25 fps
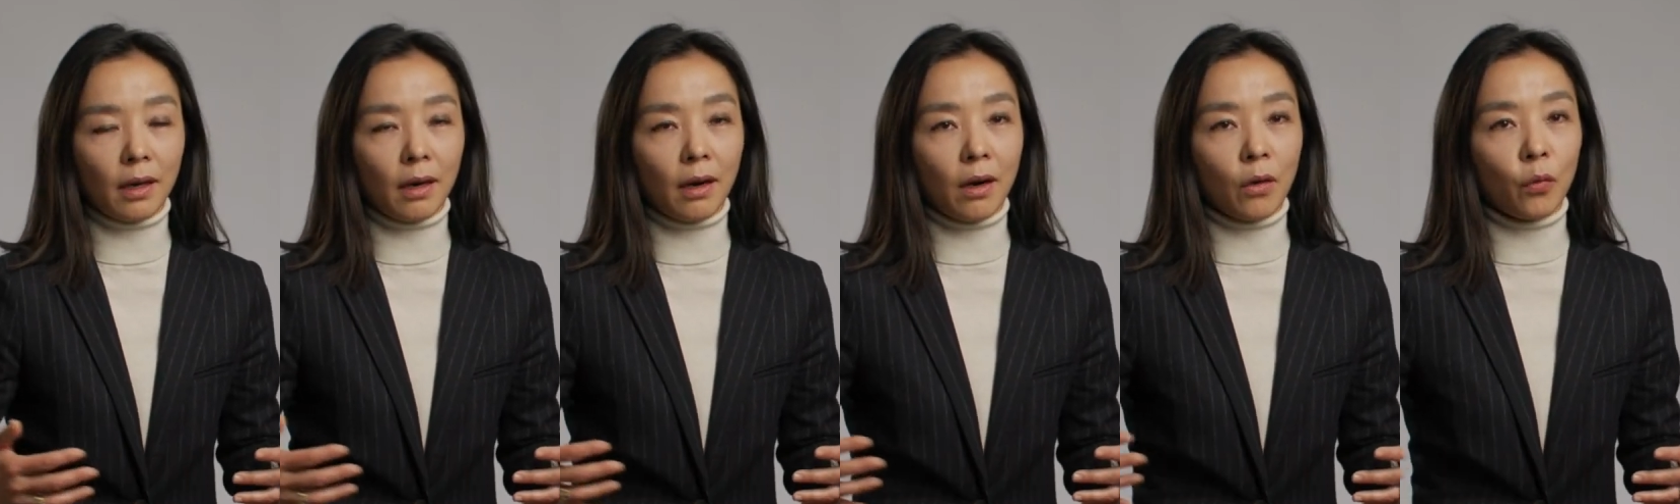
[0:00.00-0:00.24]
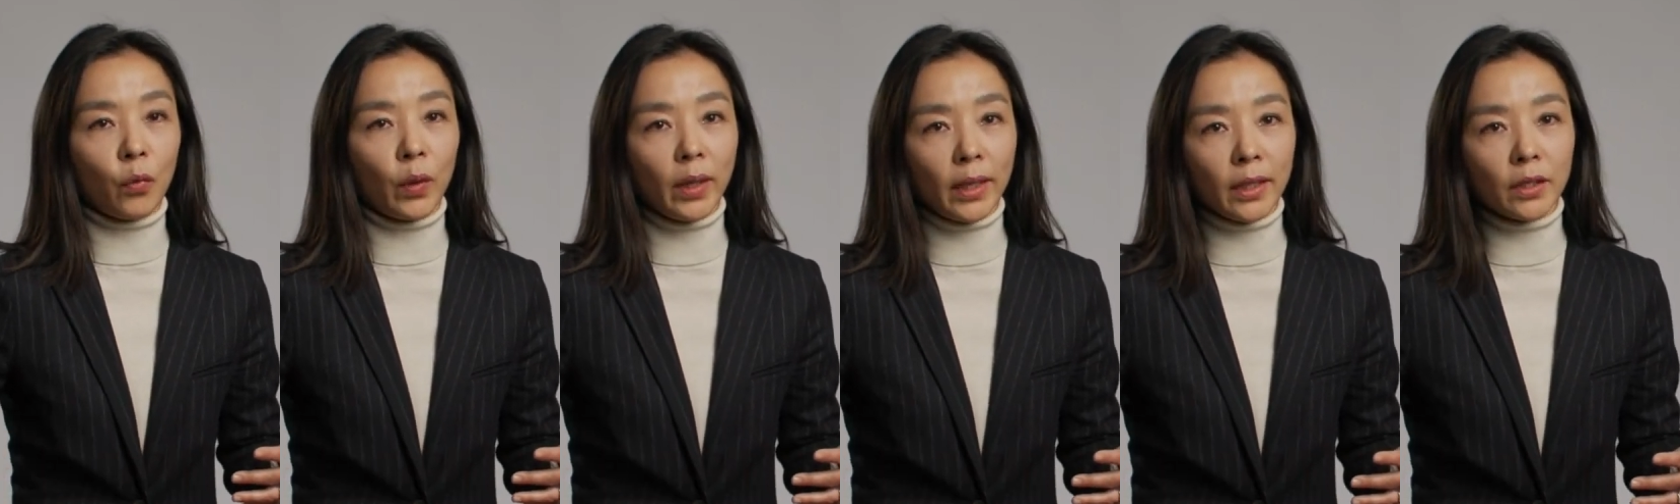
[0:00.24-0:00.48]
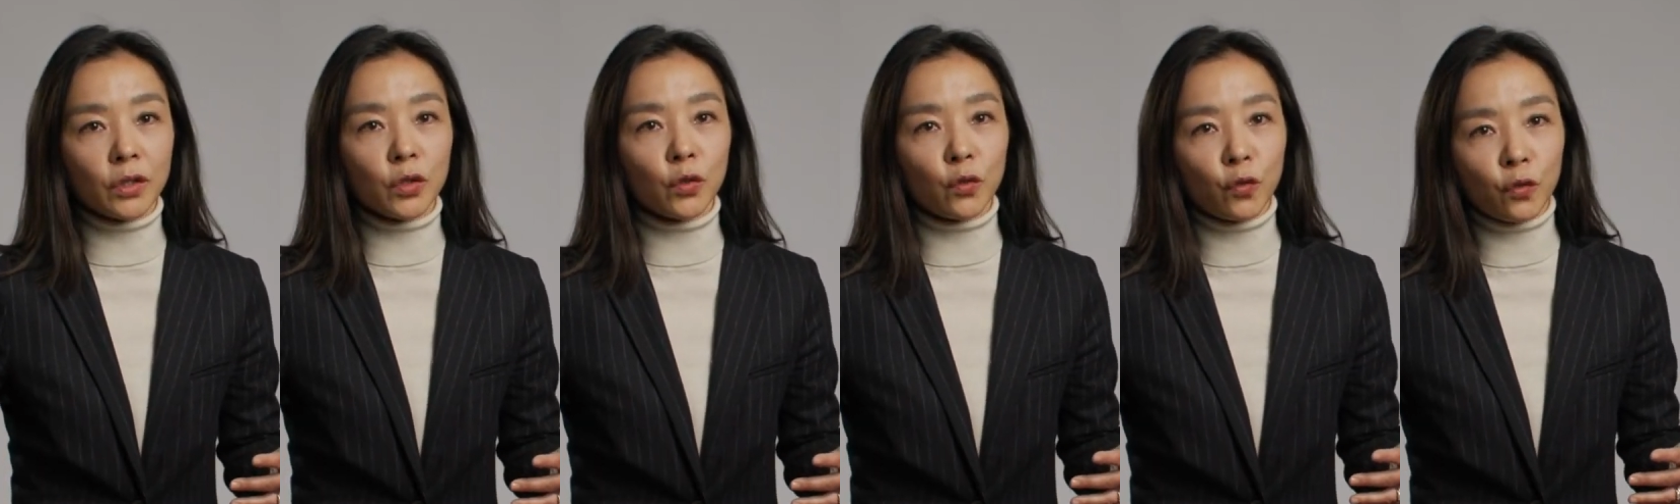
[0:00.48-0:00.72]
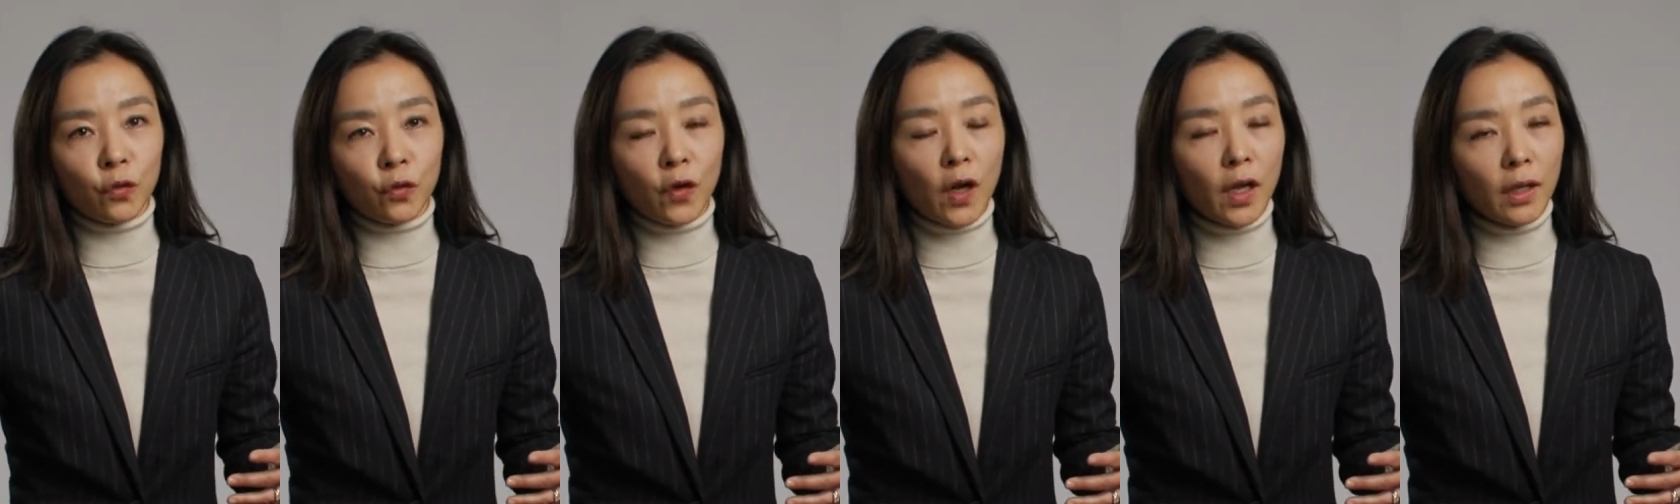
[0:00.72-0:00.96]
are willing to
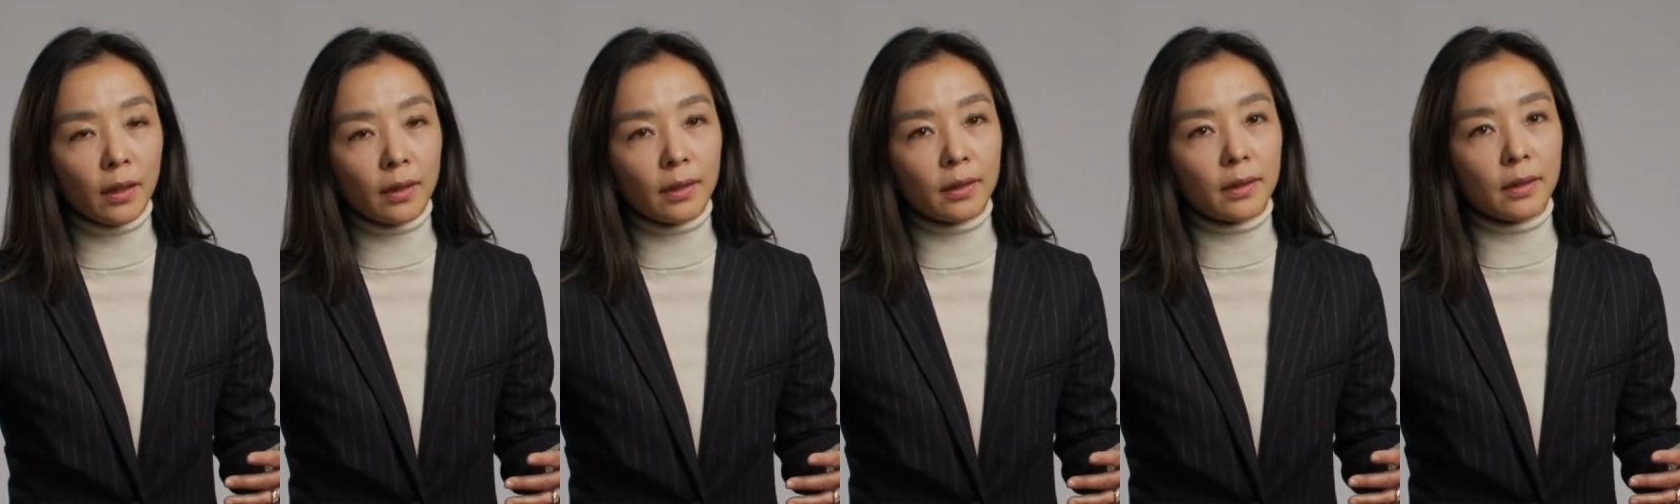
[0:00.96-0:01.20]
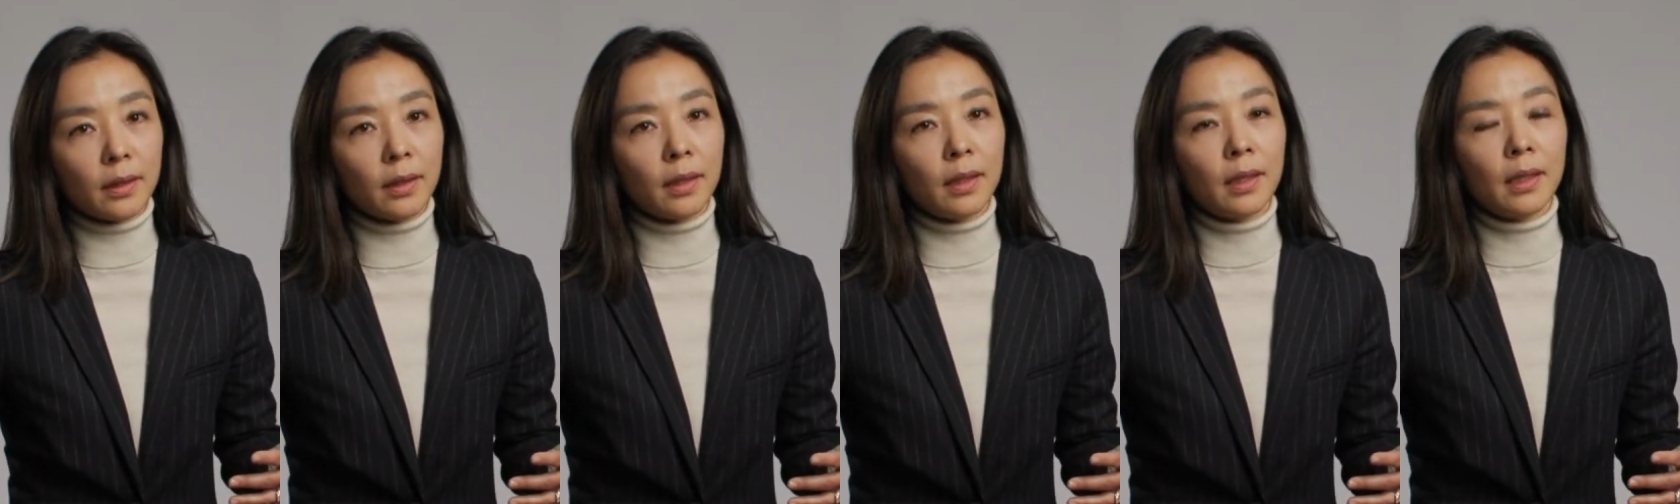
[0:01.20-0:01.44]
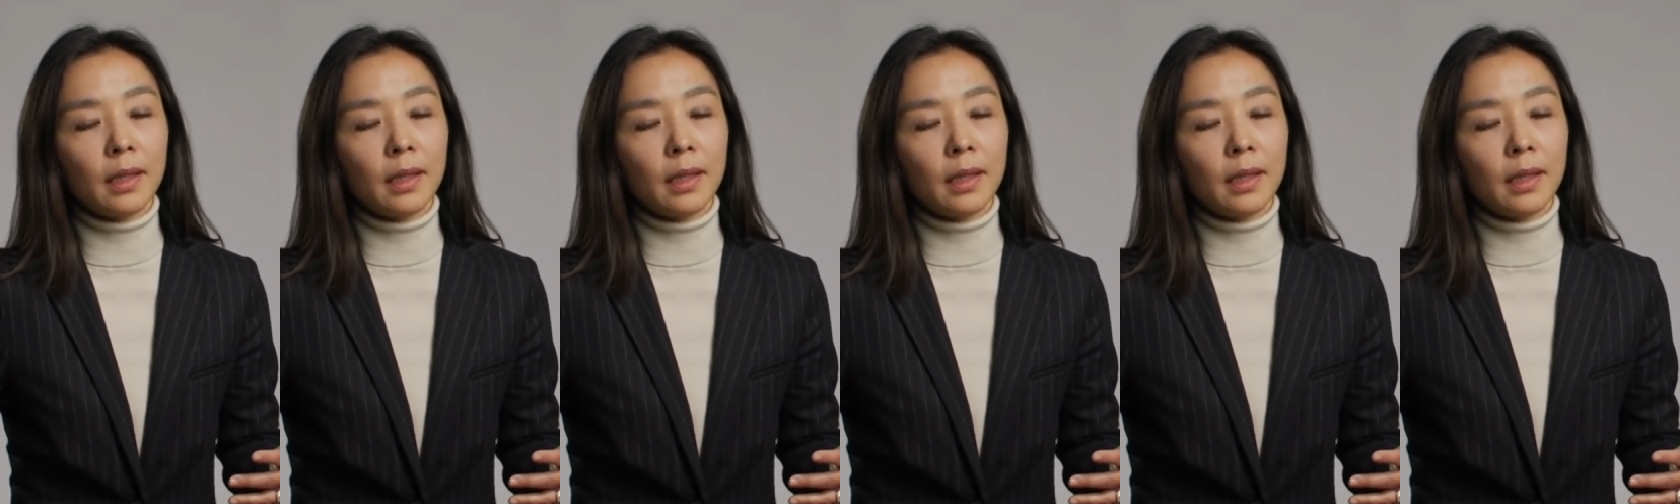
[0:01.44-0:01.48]
fund